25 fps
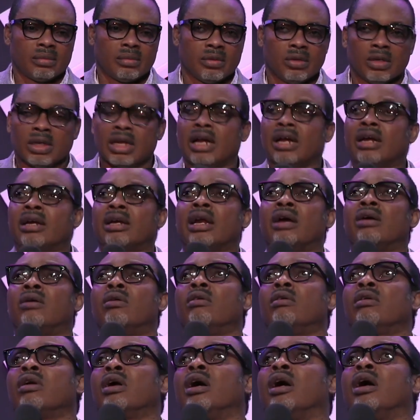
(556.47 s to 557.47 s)
You can cry,
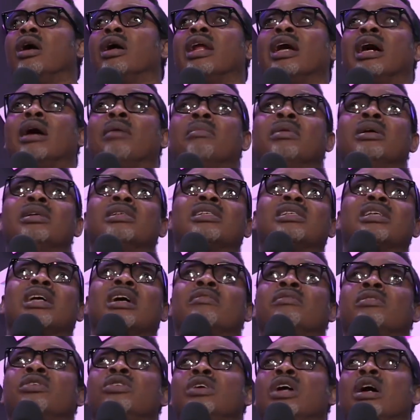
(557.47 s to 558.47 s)
Oh God, I've been
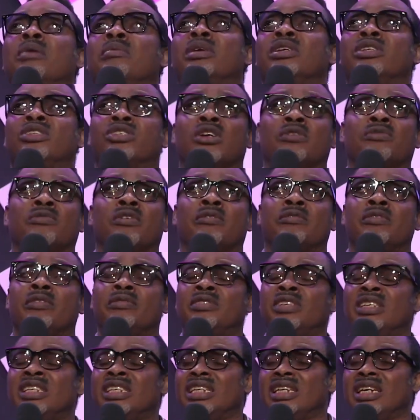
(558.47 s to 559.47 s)
serving you, I've been in church for
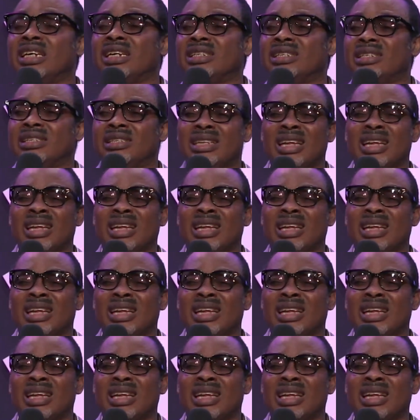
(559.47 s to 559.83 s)
50 years.